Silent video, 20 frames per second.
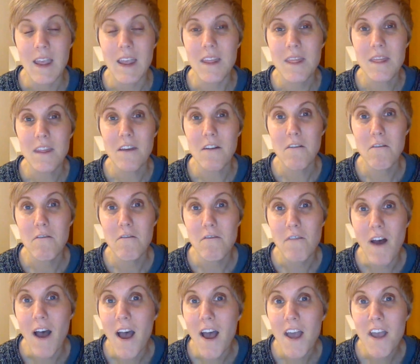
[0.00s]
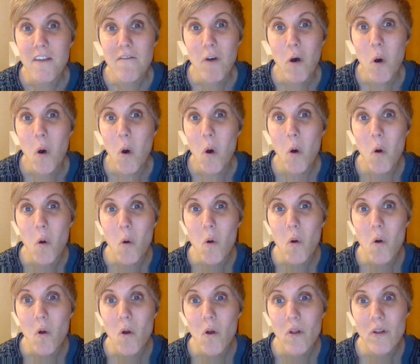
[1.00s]
In the 5
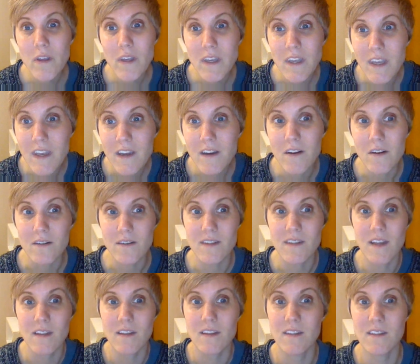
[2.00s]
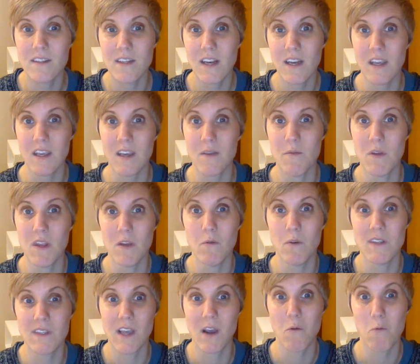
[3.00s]
whole years that this study committee
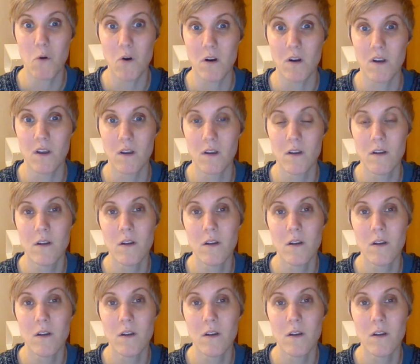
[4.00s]
was at work.